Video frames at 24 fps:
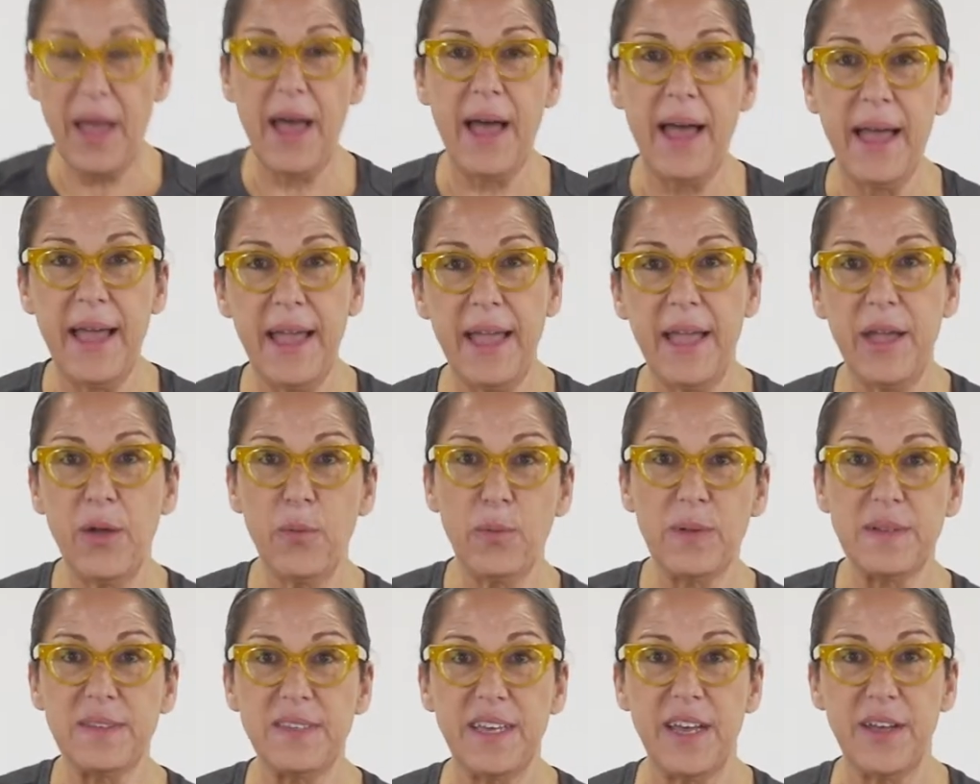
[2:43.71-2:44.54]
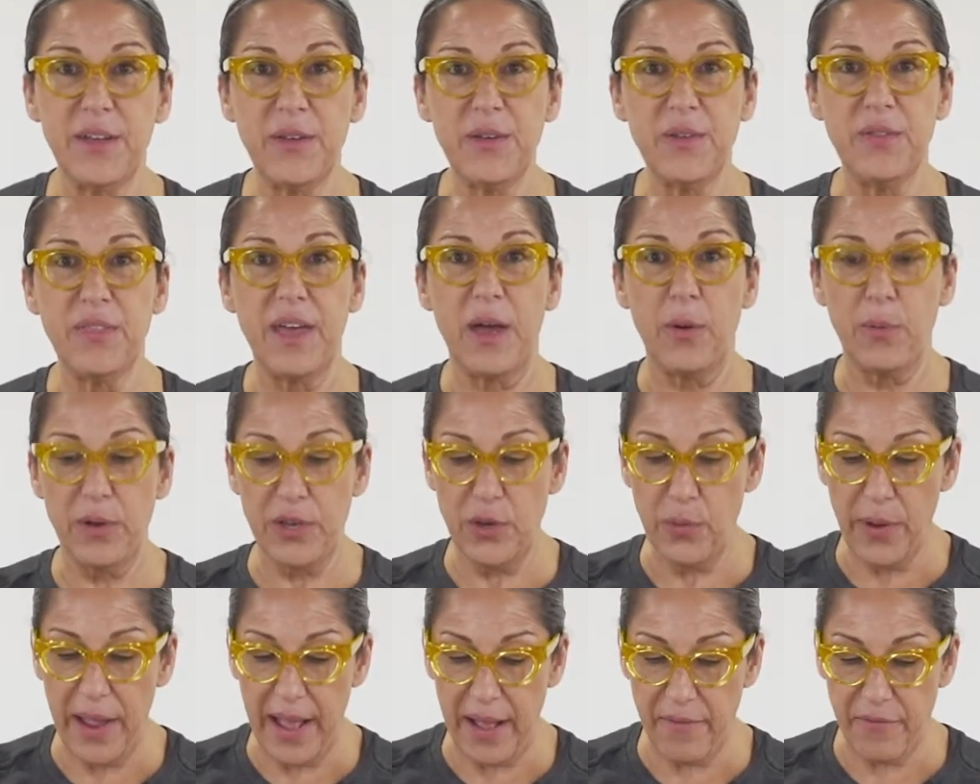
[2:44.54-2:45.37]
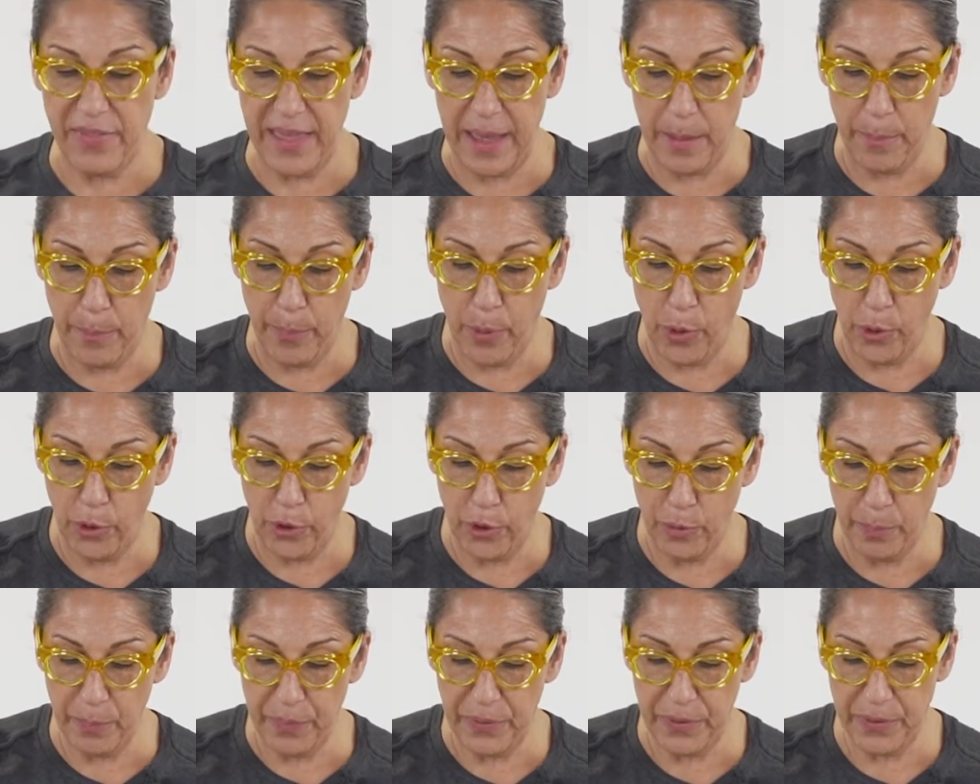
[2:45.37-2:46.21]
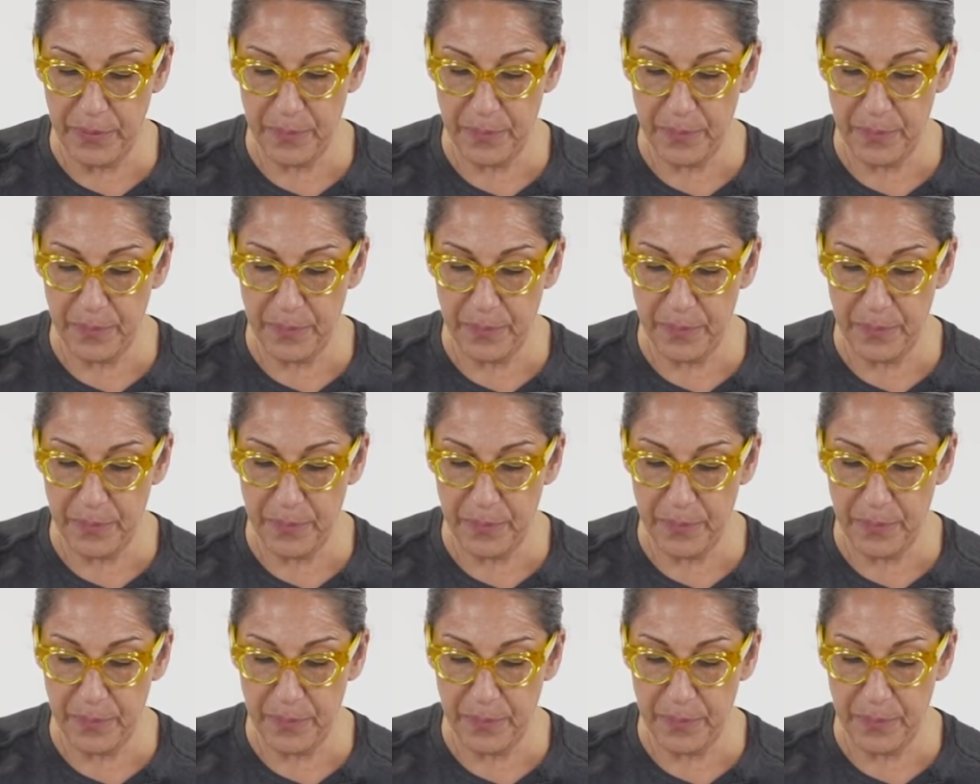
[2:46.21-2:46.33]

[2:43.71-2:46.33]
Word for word: I will tell you that when you have that pulp